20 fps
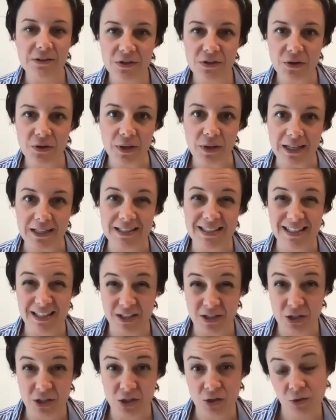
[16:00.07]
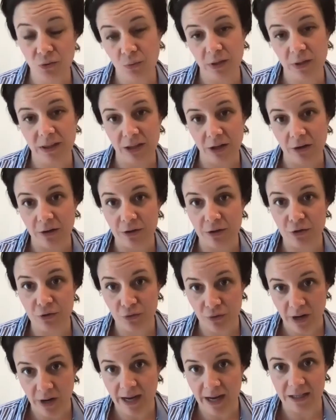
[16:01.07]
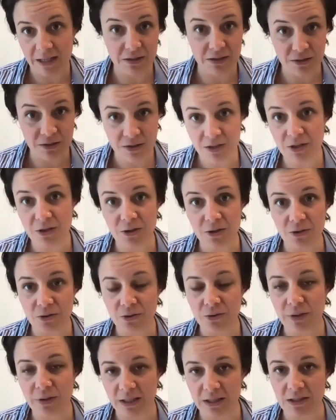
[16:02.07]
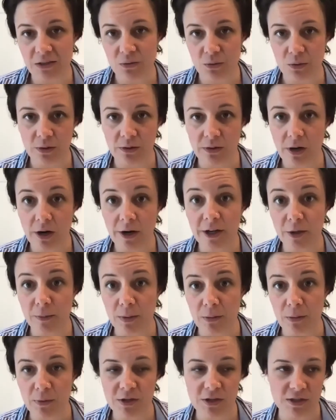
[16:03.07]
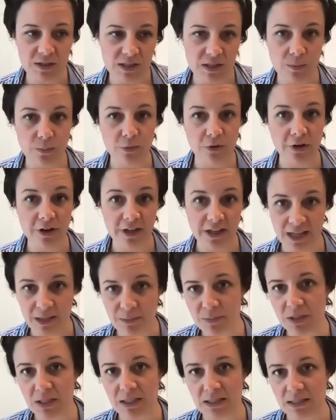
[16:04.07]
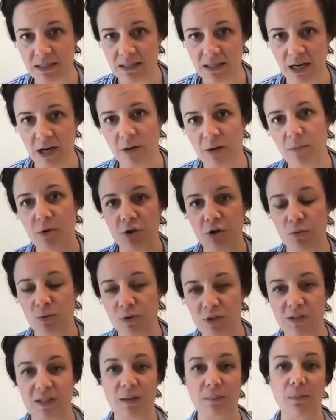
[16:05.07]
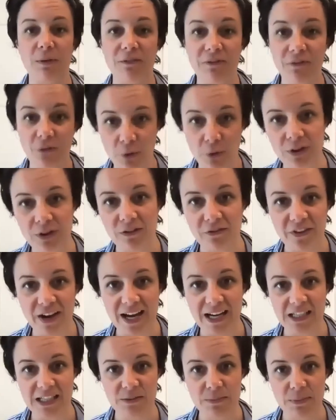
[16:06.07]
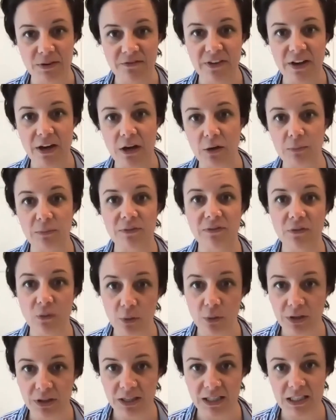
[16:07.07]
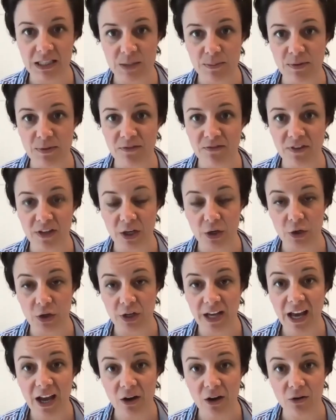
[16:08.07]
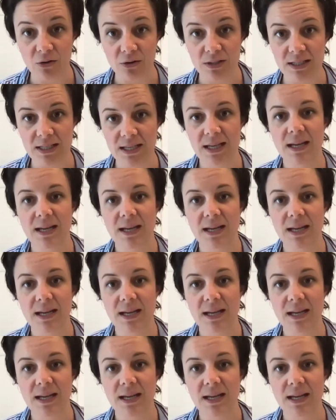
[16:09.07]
so to do what they're trying to do in this oral argument, which is to preempt this entire motion, which is before the facts have been found, before things have been figured out,